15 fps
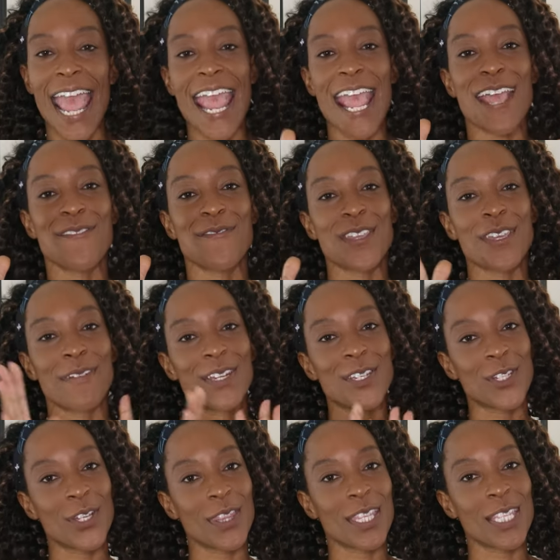If you
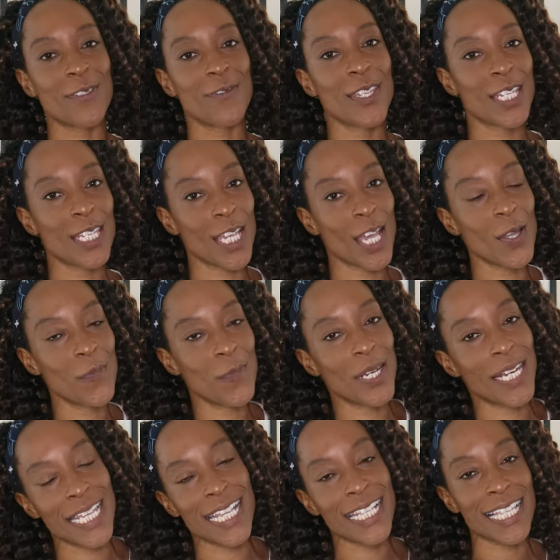enjoyed this video,
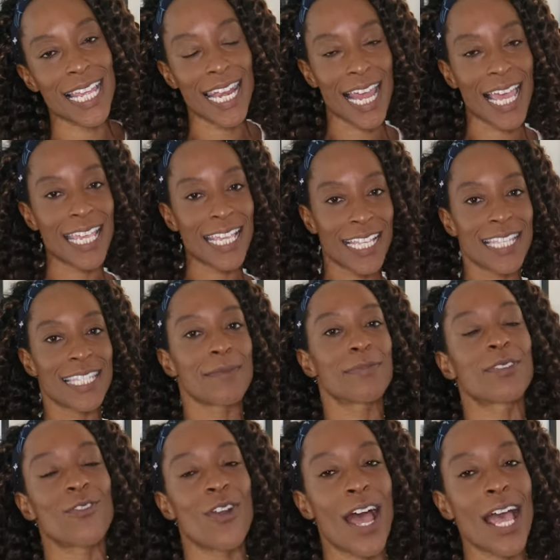please like and
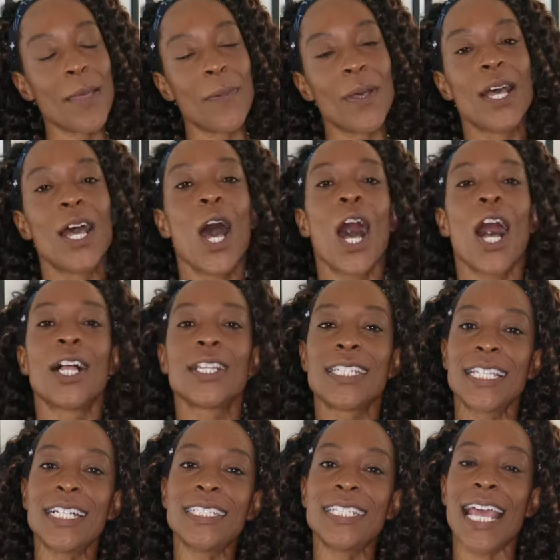subscribe.
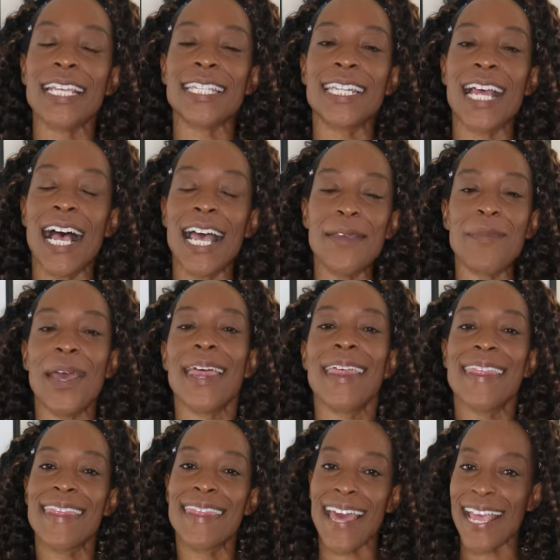Until next time,
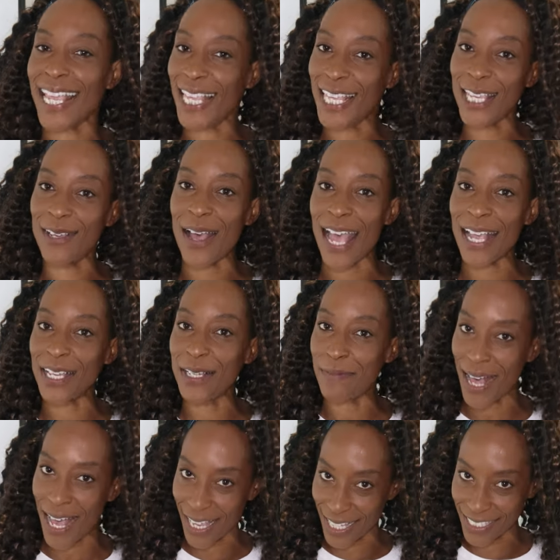thank you and
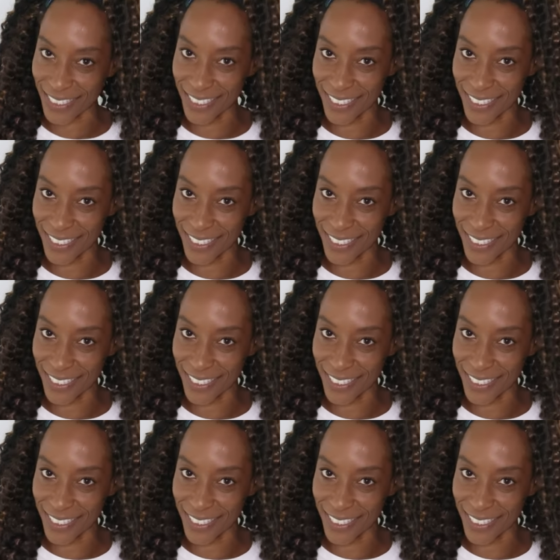goodbye.